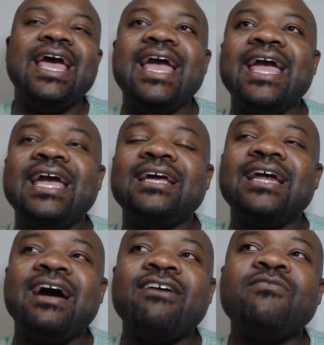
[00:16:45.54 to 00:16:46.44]
And
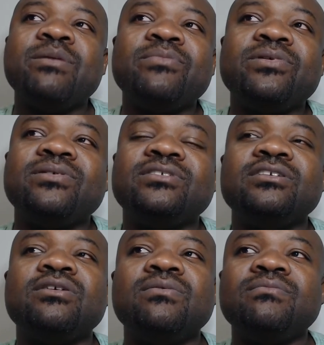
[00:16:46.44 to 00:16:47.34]
I remember
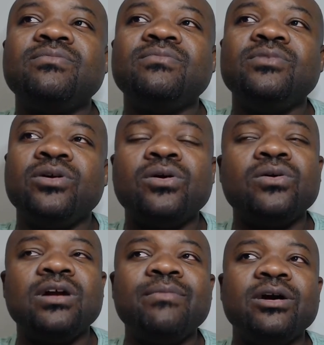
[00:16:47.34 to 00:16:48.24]
some girl
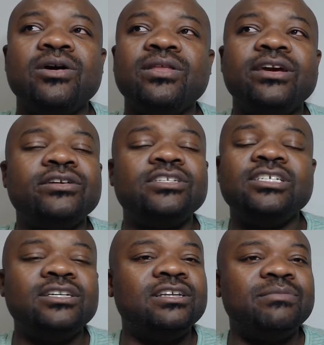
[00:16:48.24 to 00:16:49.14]
coming on there. She
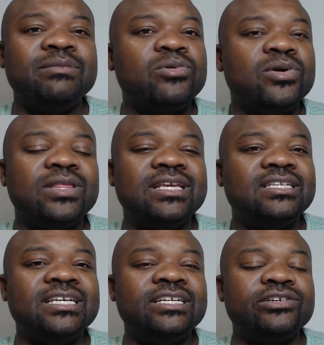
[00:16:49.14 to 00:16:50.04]
couldn't have been more than
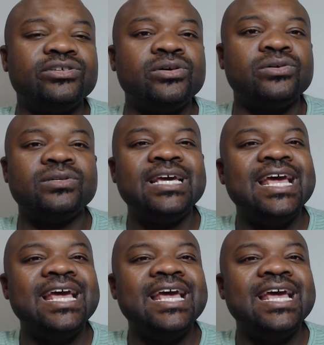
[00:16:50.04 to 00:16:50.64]
10 years old.